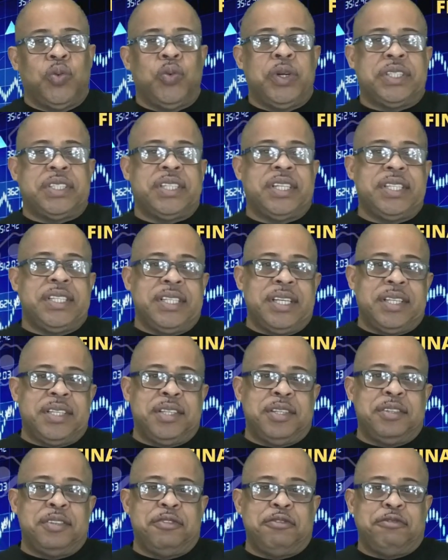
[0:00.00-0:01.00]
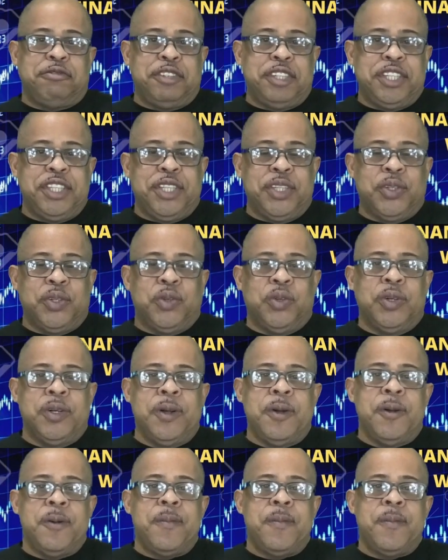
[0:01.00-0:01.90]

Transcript: with another video.